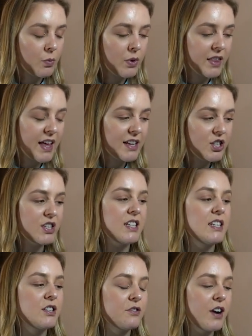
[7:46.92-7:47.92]
We then just
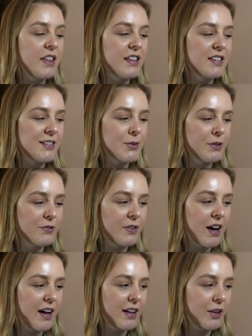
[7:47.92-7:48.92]
need to write this to a
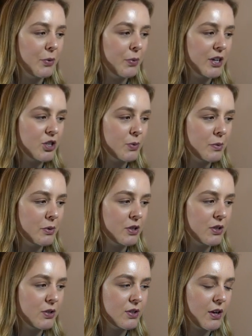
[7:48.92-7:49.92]
file, which we will
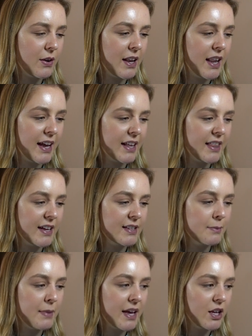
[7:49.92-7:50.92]
do so like
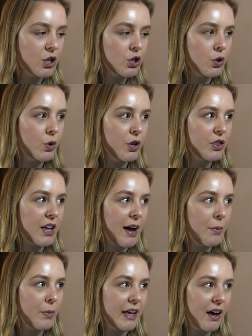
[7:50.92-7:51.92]
this, making sure
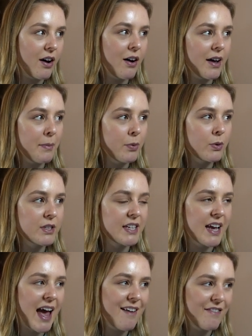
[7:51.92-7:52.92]
that we are
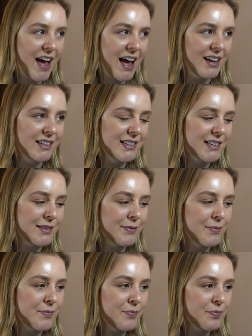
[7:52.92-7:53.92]
importing F S.
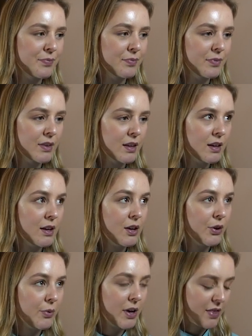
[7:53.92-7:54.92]

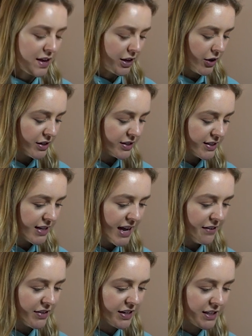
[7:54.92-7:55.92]
We are then going to
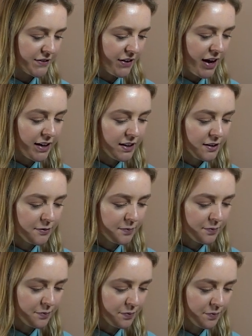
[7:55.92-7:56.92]
save this file.
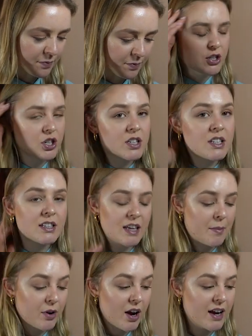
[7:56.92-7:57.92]
Just to
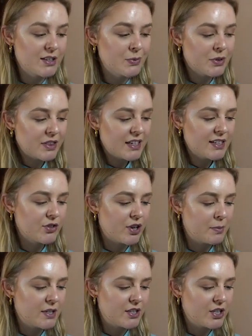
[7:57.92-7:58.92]
summarize, what this
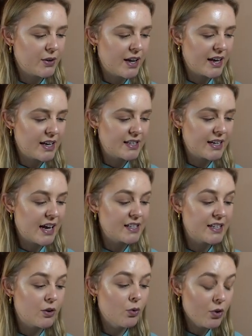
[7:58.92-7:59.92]
script is doing is
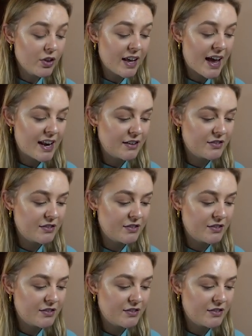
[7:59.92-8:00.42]
getting all the N